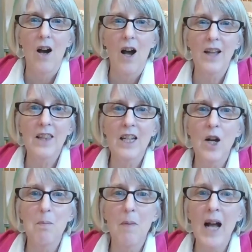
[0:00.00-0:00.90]
I think
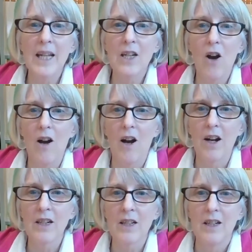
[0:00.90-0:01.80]
on my
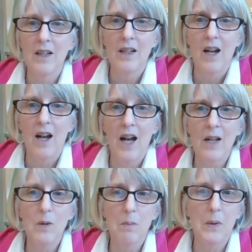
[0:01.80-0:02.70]
car,
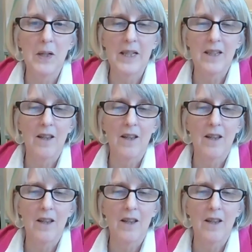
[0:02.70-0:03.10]
I would put